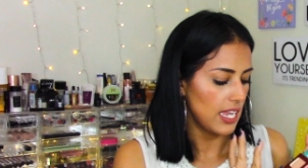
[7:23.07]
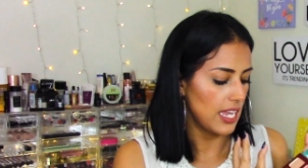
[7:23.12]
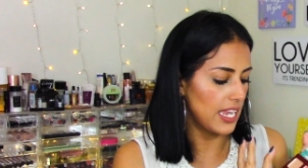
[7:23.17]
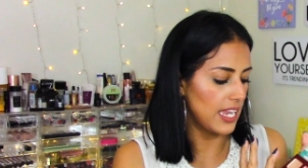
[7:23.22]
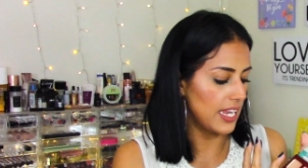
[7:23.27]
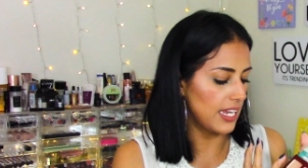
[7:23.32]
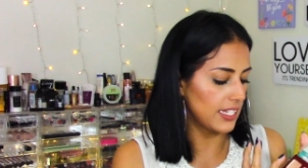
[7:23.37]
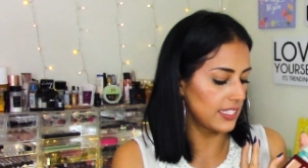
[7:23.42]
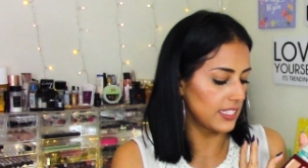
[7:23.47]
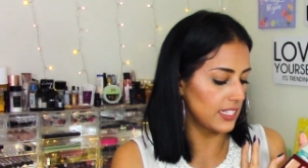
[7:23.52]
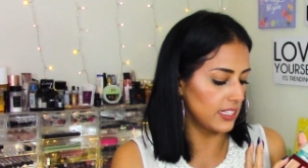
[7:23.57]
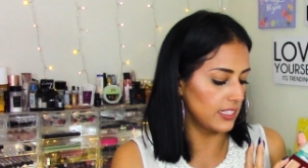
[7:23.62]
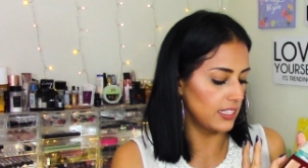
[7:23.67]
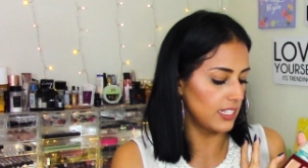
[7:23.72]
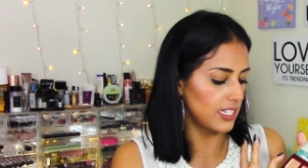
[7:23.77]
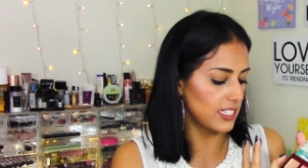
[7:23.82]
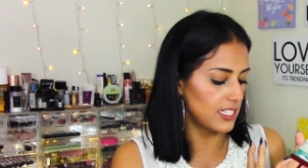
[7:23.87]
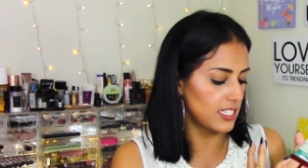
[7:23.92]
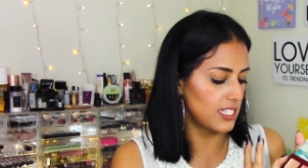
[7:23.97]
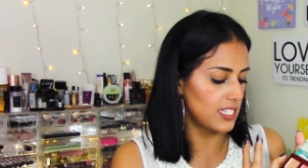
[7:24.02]
And
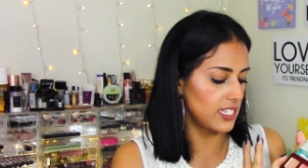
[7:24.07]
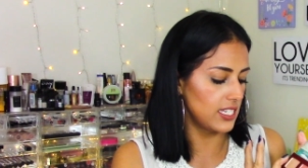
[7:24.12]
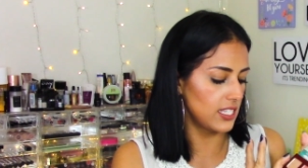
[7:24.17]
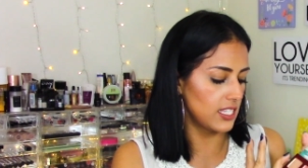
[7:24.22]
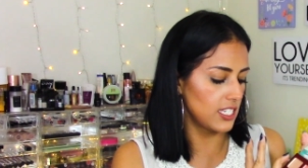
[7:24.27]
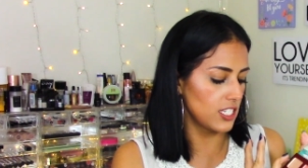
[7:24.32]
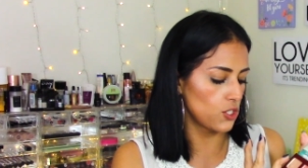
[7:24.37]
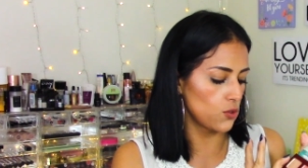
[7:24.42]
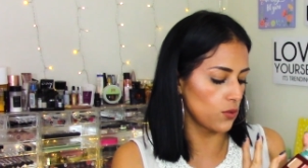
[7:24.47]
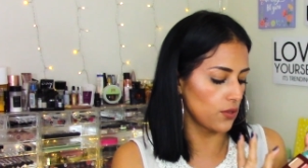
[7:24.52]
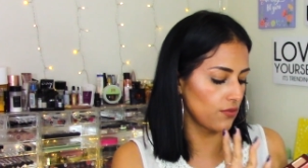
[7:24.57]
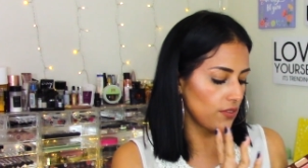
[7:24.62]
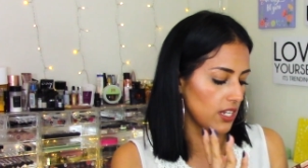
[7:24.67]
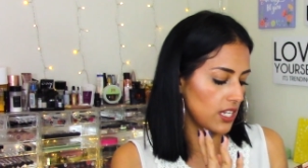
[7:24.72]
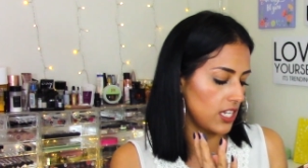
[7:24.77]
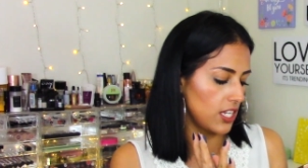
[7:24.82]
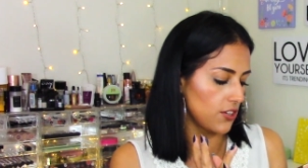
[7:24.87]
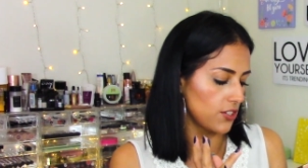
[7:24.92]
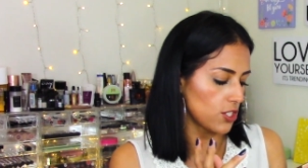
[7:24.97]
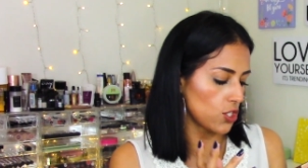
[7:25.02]
let's see this one right
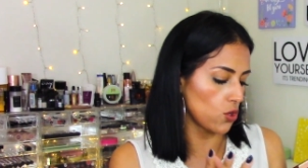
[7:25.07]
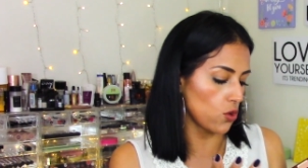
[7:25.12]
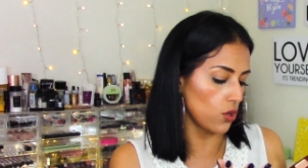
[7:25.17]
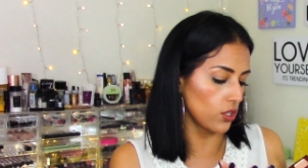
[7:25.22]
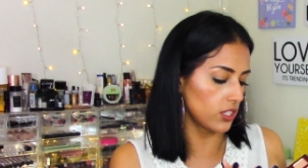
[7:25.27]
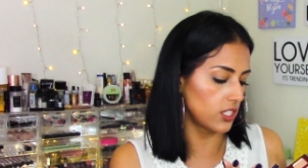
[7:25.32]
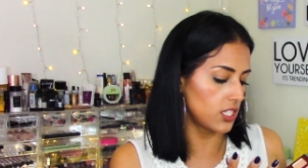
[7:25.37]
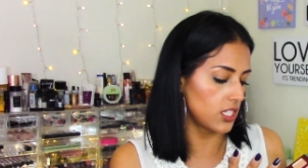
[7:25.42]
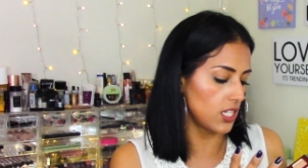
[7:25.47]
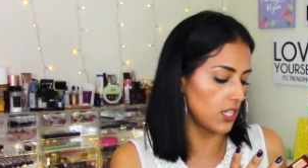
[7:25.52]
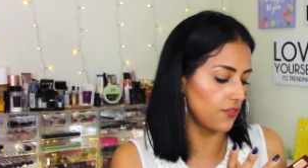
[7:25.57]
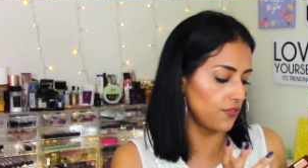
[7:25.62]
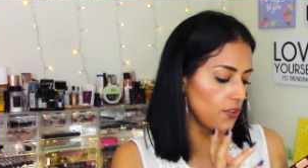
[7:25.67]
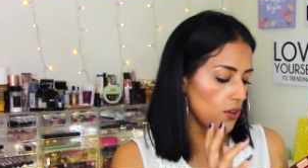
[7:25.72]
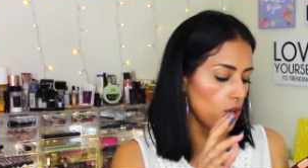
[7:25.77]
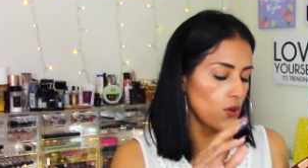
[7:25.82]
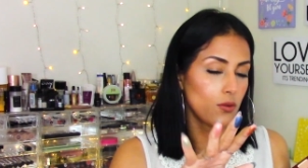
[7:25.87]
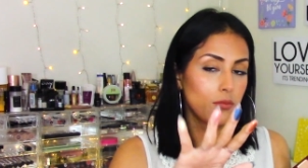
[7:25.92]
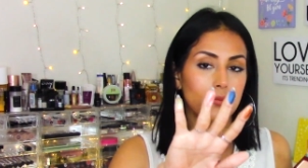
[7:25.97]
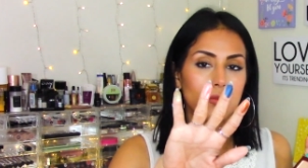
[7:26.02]
here. It's called
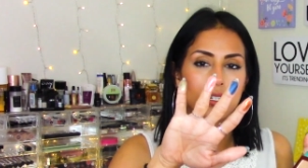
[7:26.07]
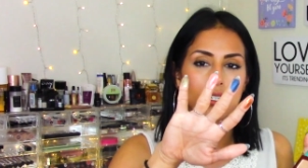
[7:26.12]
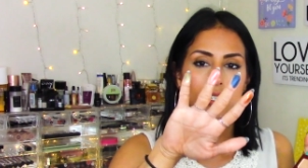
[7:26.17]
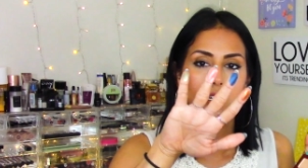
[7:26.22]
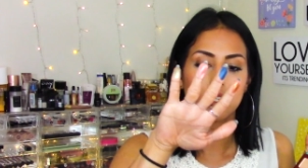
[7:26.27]
Seafoam.